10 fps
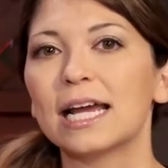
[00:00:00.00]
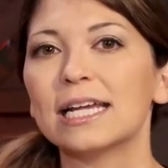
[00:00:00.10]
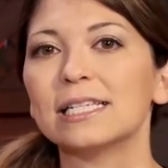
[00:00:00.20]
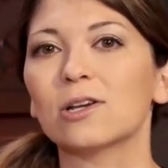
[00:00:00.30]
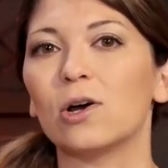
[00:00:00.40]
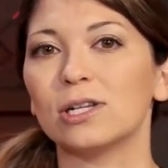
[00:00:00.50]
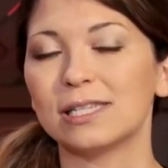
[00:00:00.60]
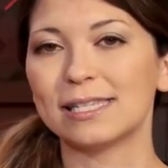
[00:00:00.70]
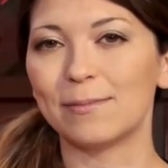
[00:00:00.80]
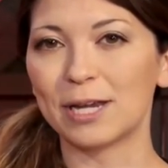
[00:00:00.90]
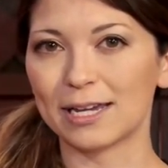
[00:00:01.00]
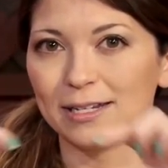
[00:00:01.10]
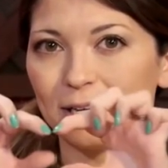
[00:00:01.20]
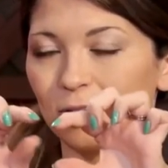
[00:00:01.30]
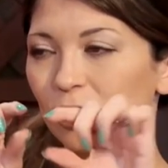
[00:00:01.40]
light is called a
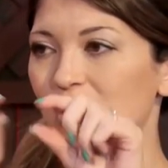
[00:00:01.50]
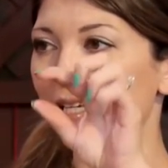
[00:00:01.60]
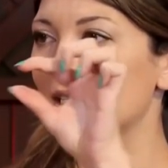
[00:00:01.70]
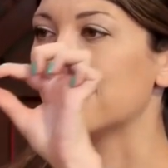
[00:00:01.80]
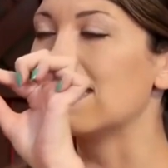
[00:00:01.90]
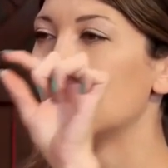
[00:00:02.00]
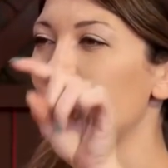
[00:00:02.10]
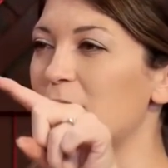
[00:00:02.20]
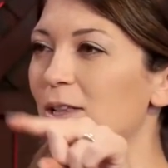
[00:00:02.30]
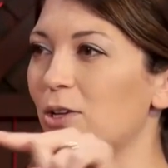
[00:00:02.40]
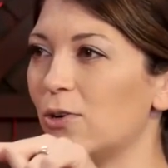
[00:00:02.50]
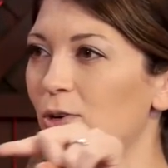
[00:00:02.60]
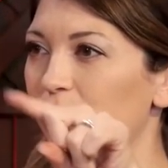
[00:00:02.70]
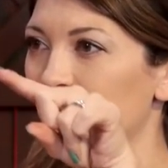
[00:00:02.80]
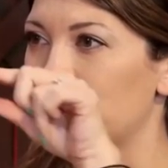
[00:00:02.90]
semiconductor, and that's the itty-bitty
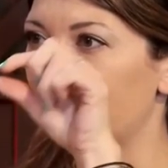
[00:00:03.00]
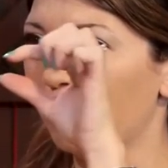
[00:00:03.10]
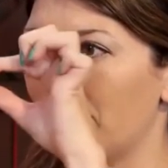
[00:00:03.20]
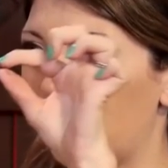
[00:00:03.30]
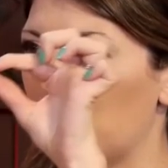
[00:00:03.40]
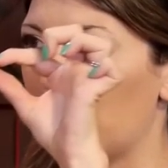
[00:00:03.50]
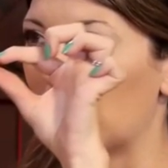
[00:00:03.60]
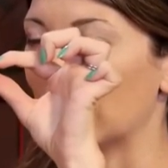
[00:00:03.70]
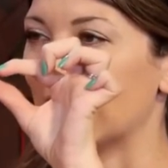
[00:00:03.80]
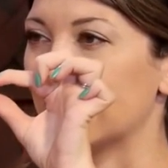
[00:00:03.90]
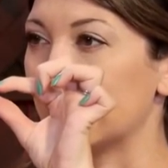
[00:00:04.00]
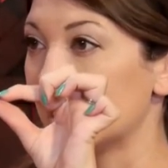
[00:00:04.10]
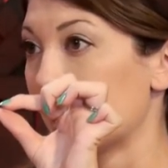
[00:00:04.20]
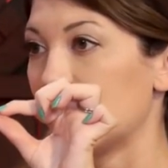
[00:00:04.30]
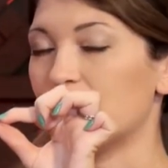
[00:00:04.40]
little metal part that's
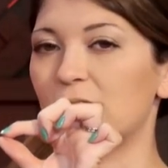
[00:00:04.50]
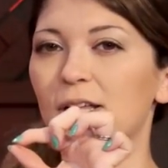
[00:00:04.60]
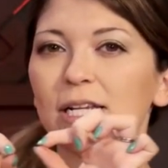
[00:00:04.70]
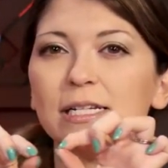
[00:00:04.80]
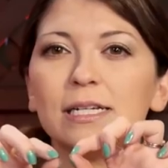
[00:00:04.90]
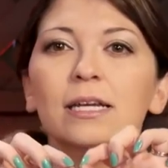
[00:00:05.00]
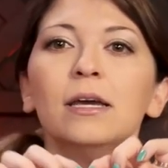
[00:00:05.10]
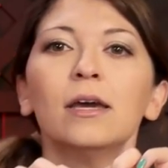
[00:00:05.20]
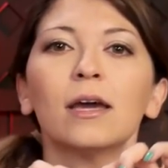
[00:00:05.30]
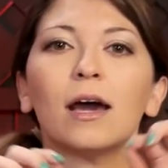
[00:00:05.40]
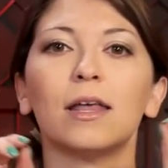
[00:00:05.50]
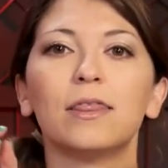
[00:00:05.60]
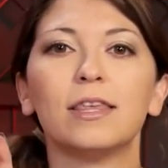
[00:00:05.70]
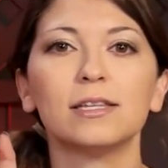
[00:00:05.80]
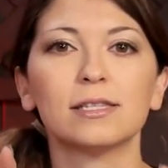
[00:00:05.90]
inside of an LED.
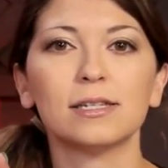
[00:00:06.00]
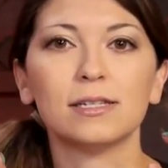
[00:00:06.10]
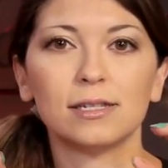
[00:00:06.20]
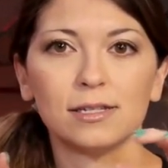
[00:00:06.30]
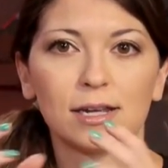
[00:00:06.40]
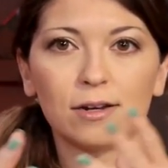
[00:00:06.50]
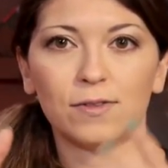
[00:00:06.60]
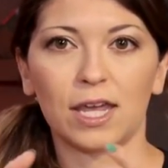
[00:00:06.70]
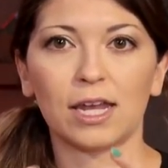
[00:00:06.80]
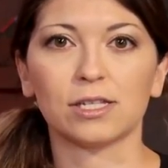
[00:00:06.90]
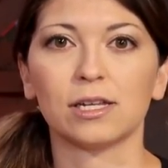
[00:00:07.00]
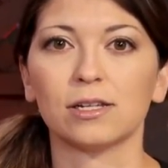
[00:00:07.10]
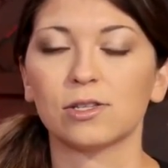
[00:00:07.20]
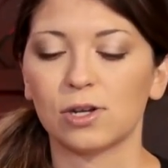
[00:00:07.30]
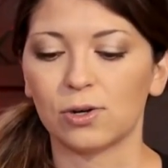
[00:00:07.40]
And this is inside of the
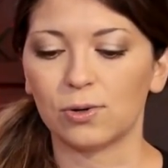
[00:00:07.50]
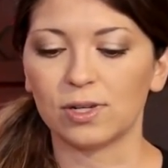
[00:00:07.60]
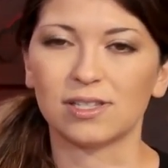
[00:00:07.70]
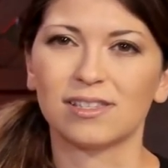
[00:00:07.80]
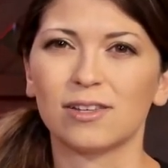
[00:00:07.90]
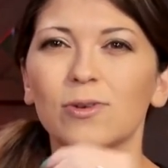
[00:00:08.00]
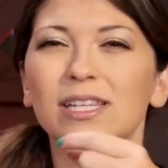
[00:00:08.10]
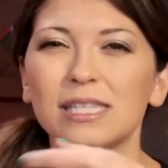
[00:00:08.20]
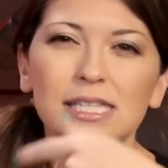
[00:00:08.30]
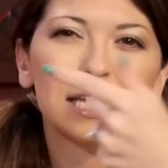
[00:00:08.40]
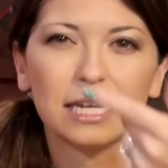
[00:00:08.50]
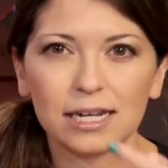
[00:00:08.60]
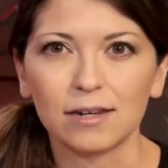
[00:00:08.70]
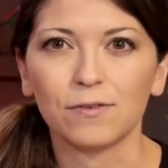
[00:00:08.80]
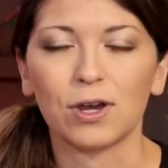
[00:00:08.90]
casing, so you can see
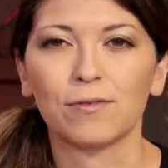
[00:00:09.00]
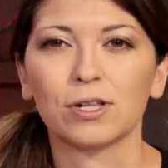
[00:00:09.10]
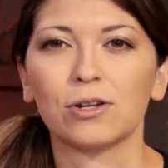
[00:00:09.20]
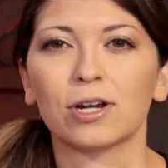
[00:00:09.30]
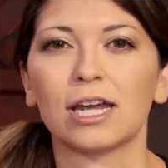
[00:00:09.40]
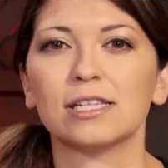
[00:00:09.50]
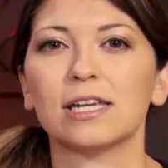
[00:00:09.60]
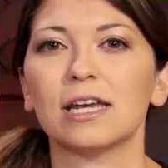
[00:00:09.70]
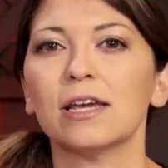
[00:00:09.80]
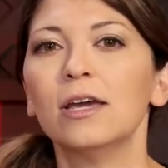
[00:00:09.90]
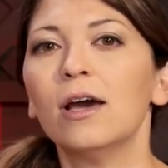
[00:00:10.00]
it if you have a clear casing.